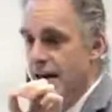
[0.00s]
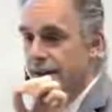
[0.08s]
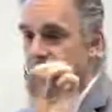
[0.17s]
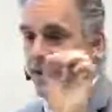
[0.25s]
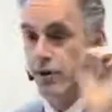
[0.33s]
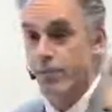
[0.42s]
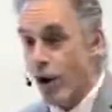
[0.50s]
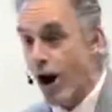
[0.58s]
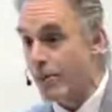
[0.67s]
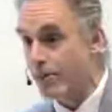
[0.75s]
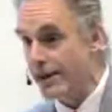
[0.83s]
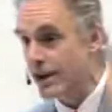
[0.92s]
then you're
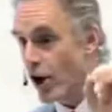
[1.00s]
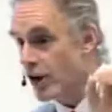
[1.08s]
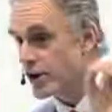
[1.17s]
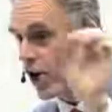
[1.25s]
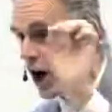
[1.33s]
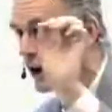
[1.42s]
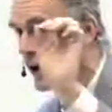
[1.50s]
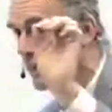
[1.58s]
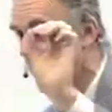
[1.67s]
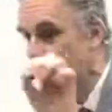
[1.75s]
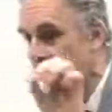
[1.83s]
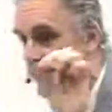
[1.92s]
probably not talking
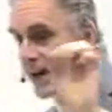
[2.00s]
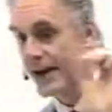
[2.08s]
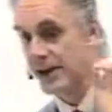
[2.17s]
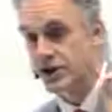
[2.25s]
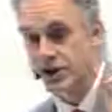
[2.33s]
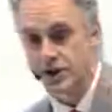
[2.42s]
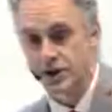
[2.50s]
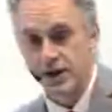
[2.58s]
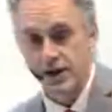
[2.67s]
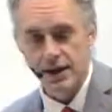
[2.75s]
about intelligence.